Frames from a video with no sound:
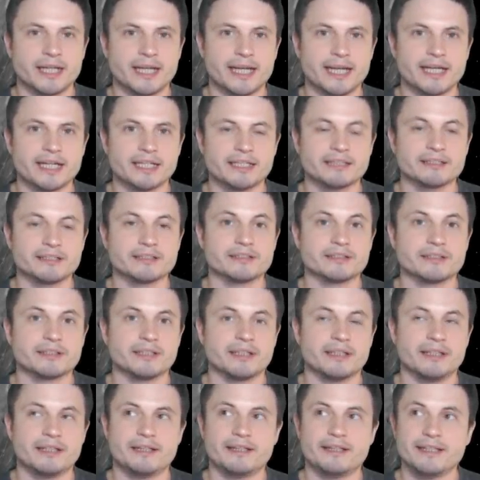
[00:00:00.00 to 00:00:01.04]
And
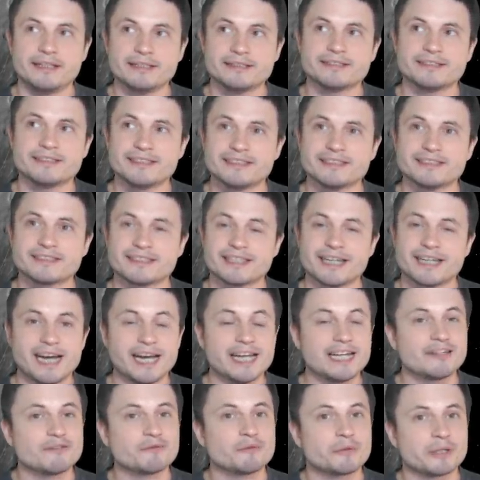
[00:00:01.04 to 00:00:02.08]
this is
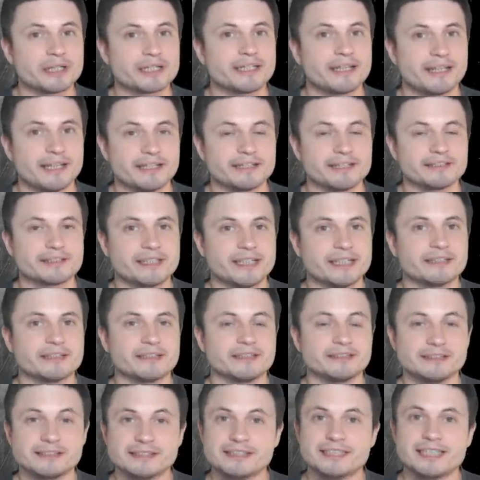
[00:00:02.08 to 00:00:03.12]
kind of where things
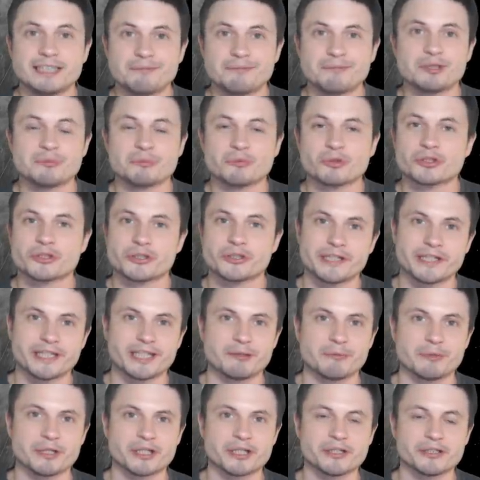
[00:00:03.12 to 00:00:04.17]
get a little bit more
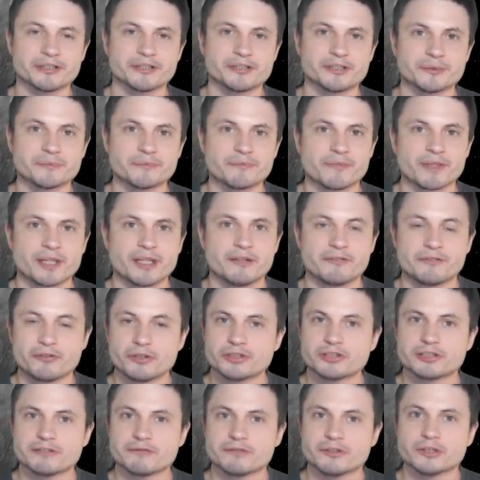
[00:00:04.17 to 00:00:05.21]
tricky because,
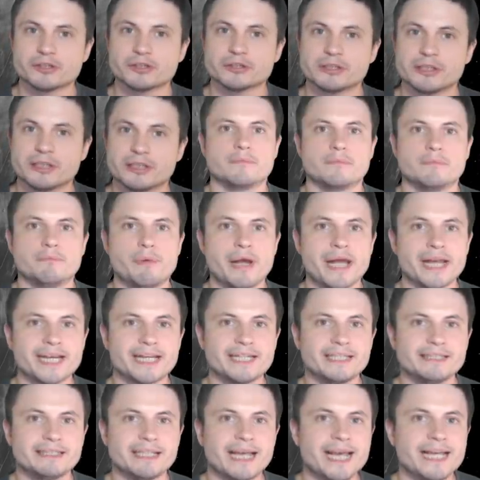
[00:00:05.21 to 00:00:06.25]
first of all,
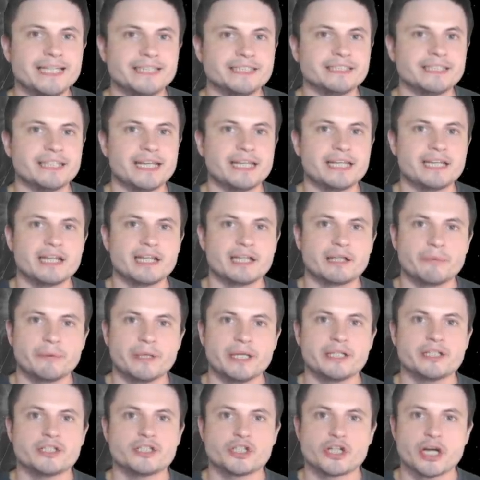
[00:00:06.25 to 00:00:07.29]
back in
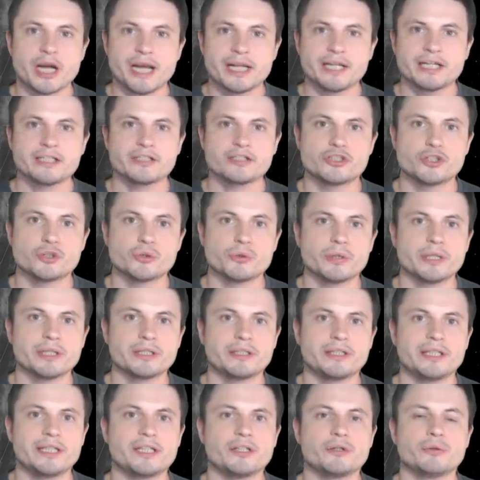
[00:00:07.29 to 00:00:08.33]
1983, China
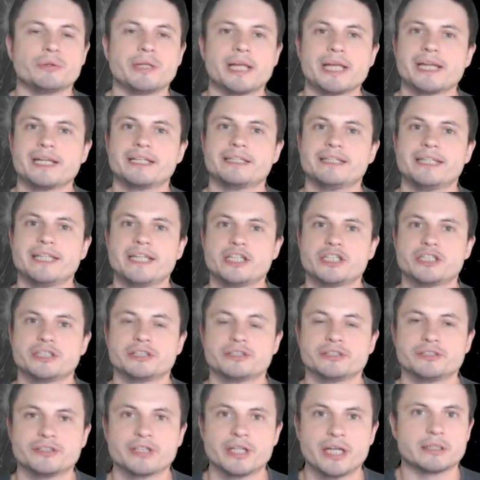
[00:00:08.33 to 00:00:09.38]
joined the United
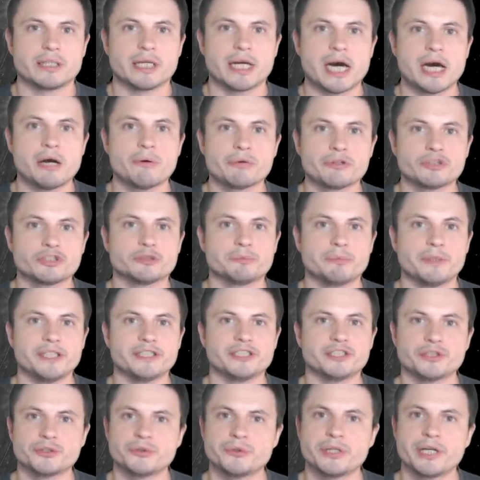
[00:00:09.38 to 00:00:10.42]
Nations
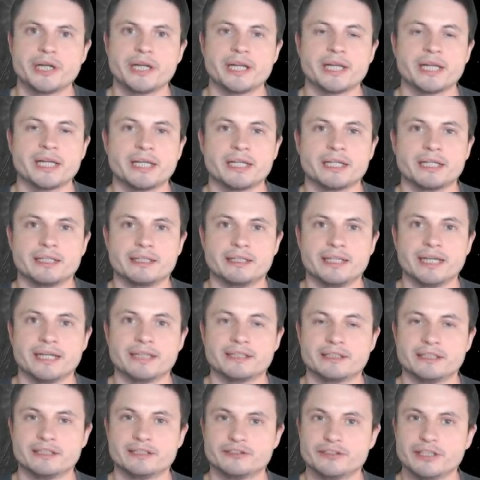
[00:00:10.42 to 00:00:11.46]
Aerospace Treaty
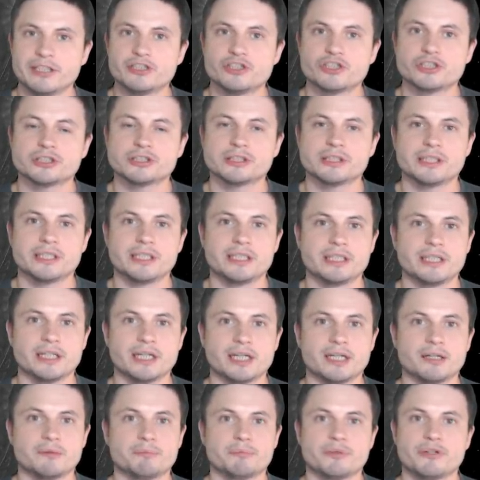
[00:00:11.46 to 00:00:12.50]
that essentially
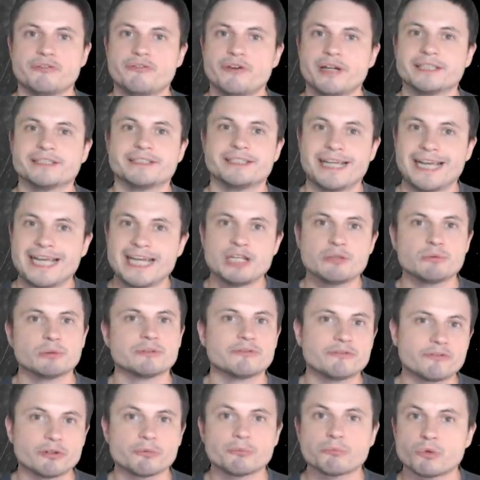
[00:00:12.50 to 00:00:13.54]
uh, prevents
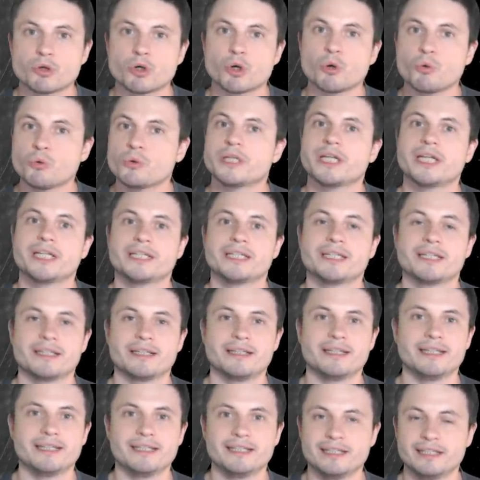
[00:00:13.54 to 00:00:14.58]
anyone from owning
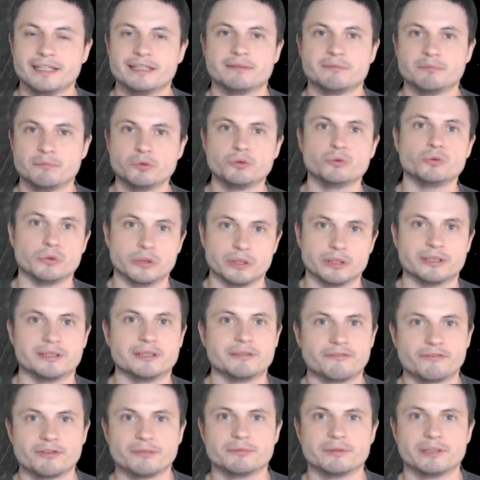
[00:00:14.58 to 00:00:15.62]
the moon.
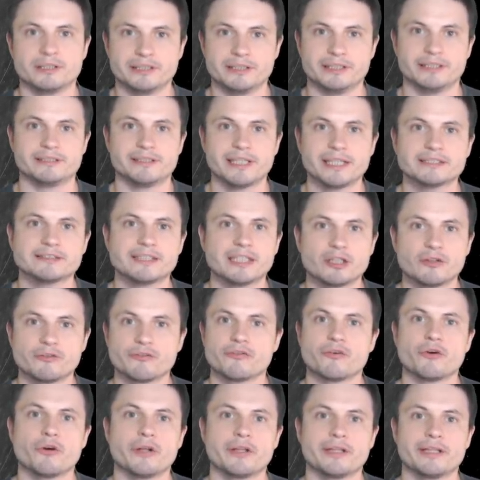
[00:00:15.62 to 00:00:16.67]
From the satellite
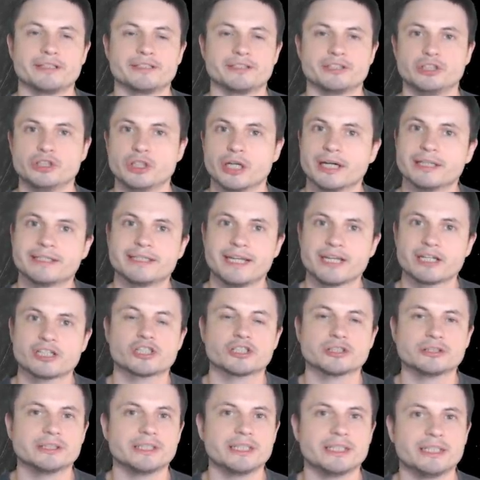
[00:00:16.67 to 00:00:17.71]
of Earth is not
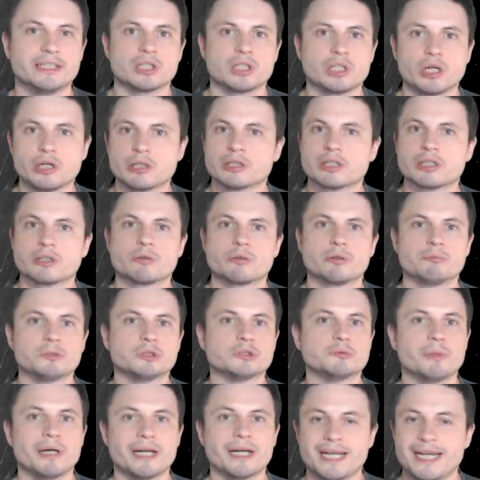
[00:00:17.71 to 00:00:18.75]
actually
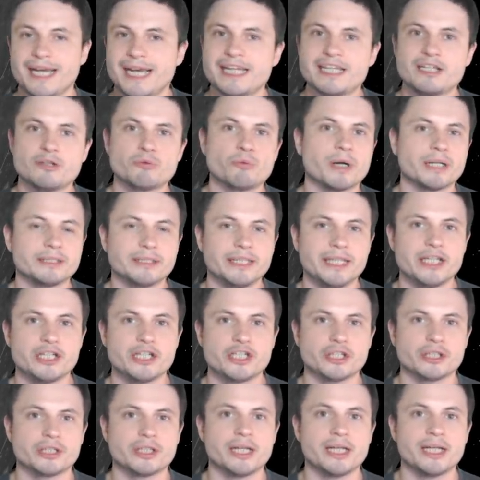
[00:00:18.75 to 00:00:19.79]
conquerable by any one
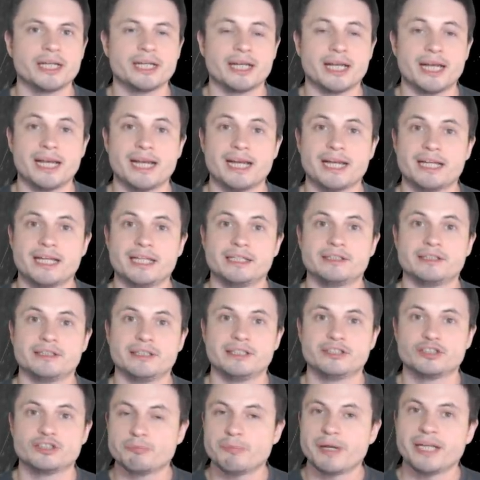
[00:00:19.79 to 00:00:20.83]
nation, and
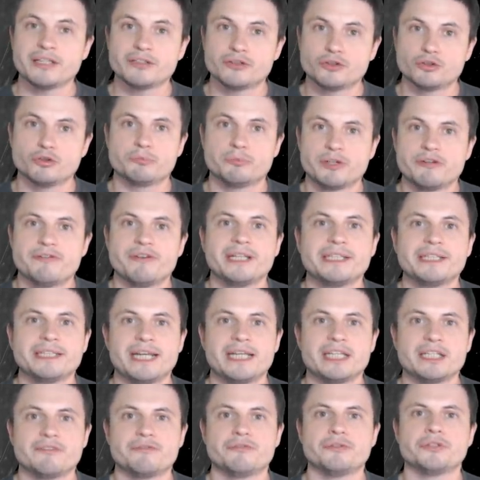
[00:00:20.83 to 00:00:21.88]
it's meant to
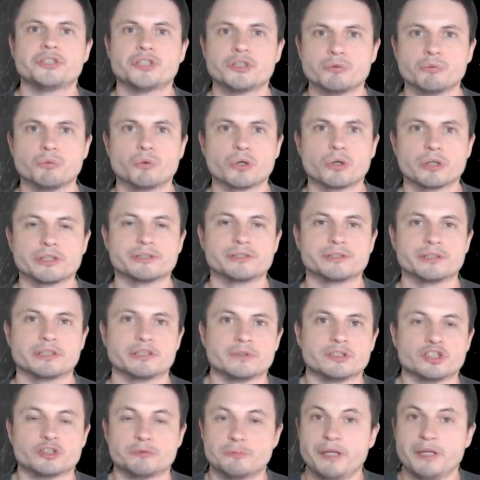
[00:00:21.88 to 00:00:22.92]
prevent any future wars,
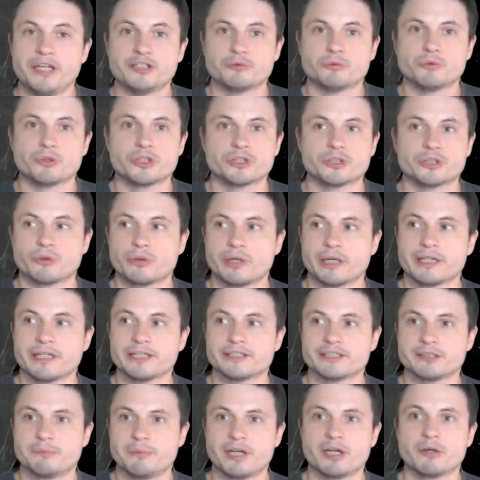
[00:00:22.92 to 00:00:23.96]
space wars, or I
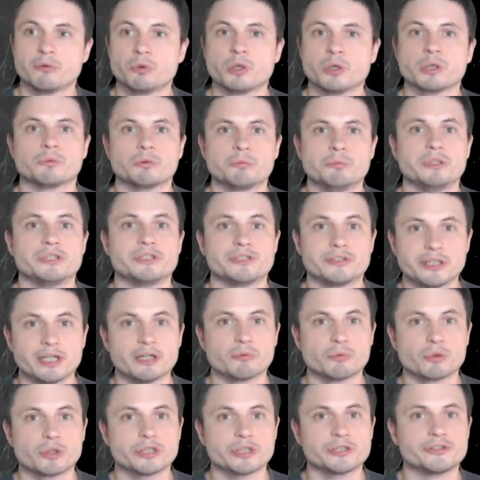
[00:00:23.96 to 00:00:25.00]
guess a better word would be
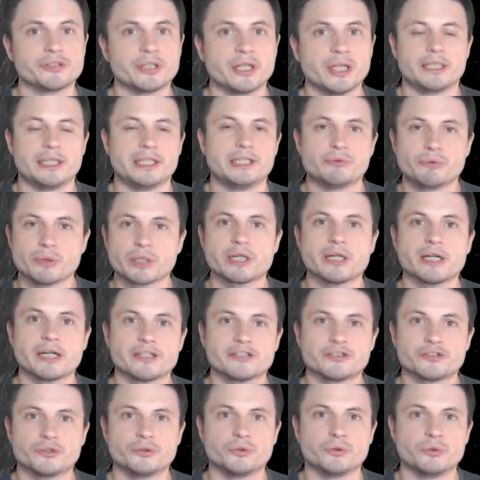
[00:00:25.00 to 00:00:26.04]
Star Wars, in
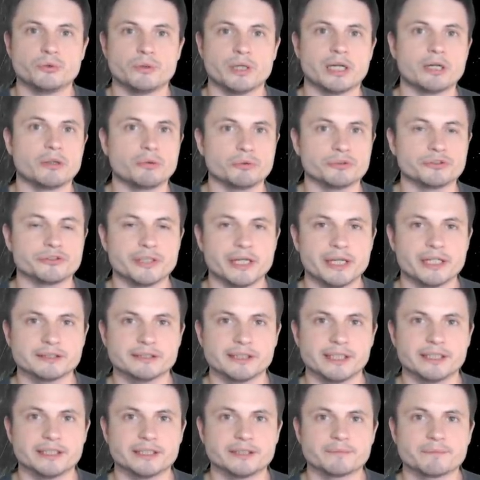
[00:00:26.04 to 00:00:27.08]
regards to our own
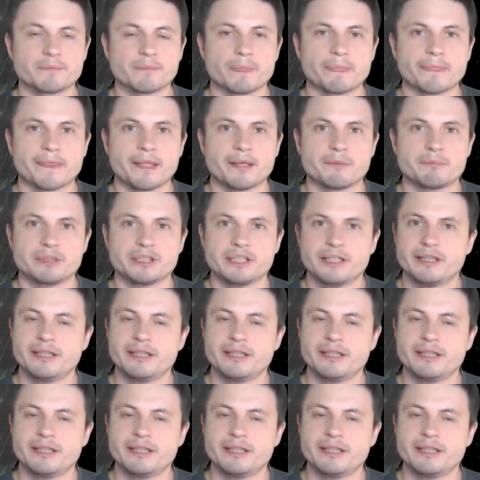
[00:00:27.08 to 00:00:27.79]
satellite. But the